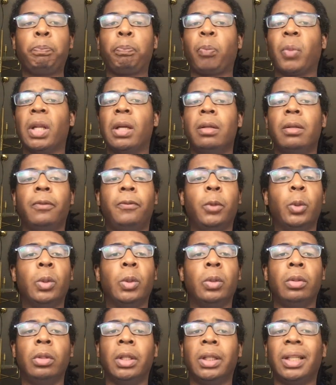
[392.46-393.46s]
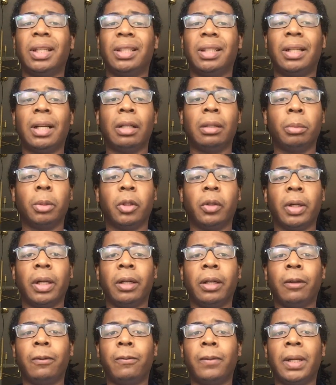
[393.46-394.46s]
If you look at the Conor
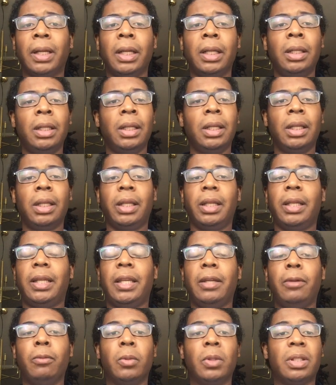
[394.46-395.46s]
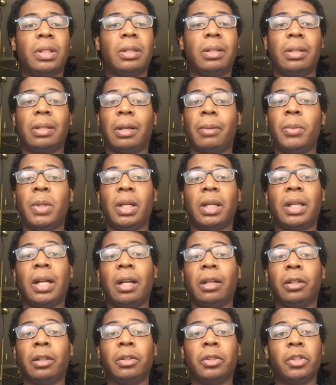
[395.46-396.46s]
McGregor fight,
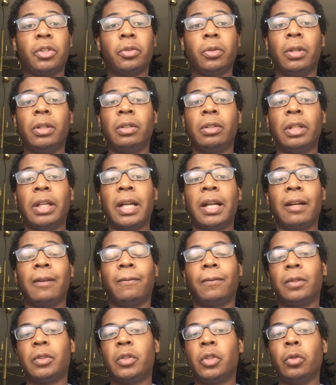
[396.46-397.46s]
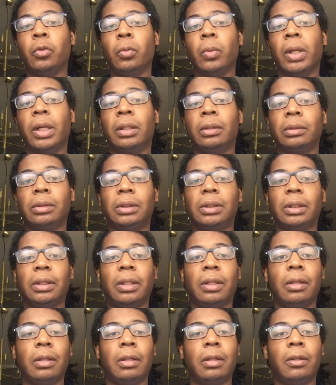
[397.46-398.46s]
Conor destroyed the guy for 2 rounds
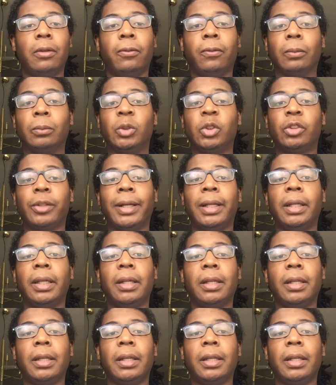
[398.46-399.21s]
from striking.